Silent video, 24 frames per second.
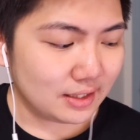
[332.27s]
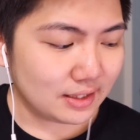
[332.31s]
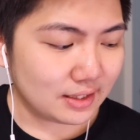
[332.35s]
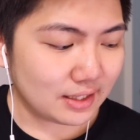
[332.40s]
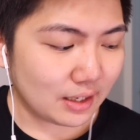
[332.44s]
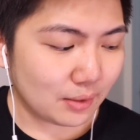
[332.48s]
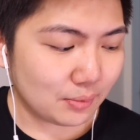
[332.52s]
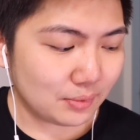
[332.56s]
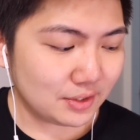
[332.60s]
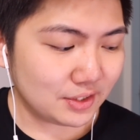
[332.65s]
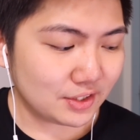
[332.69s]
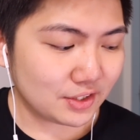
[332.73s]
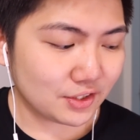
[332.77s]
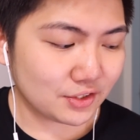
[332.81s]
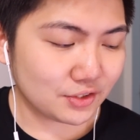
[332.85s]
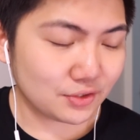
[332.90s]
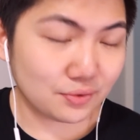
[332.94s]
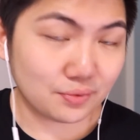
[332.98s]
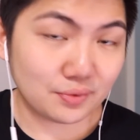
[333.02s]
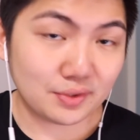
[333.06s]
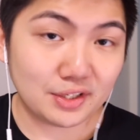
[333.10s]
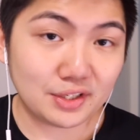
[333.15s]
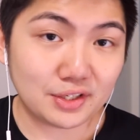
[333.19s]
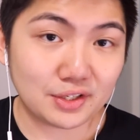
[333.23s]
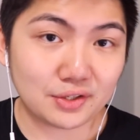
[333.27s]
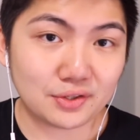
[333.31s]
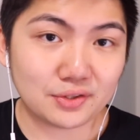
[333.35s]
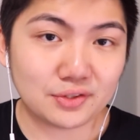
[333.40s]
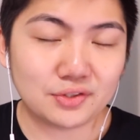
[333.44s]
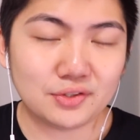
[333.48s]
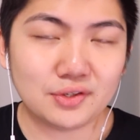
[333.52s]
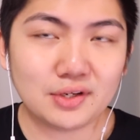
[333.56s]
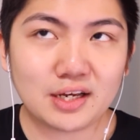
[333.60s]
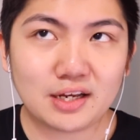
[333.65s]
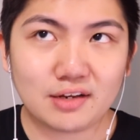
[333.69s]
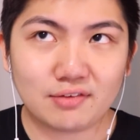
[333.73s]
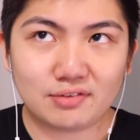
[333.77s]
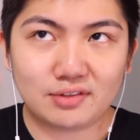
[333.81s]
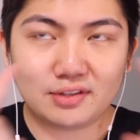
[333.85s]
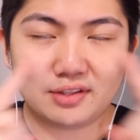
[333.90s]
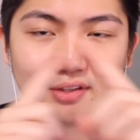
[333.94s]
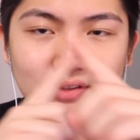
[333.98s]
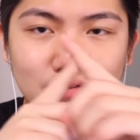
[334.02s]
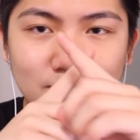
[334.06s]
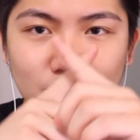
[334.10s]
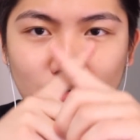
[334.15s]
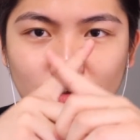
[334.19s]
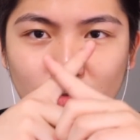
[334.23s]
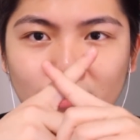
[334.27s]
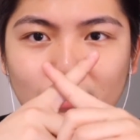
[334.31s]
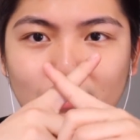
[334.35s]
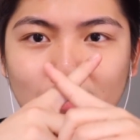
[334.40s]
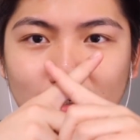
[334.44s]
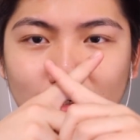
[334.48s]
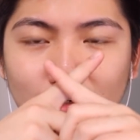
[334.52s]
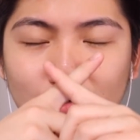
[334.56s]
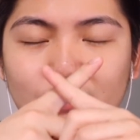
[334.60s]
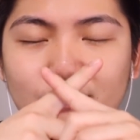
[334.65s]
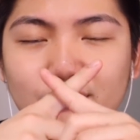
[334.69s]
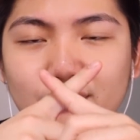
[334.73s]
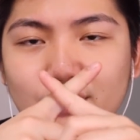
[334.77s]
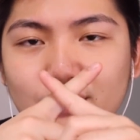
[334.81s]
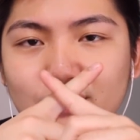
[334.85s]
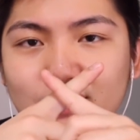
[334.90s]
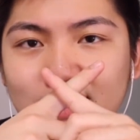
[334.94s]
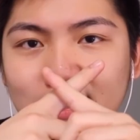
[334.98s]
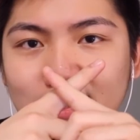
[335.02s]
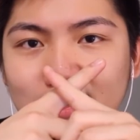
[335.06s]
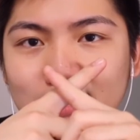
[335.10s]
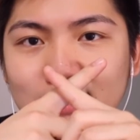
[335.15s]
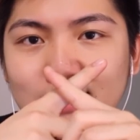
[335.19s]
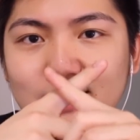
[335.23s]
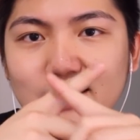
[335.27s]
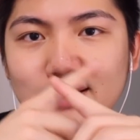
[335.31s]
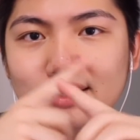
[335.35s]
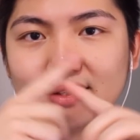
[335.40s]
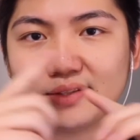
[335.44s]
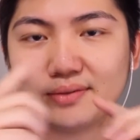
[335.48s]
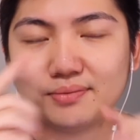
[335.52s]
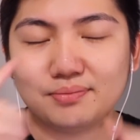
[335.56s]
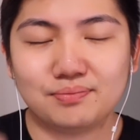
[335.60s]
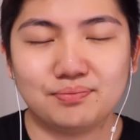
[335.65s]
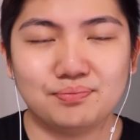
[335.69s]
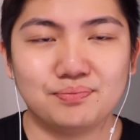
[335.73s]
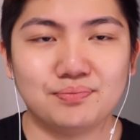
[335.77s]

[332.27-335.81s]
That one's also really good. You have the two microphone like this.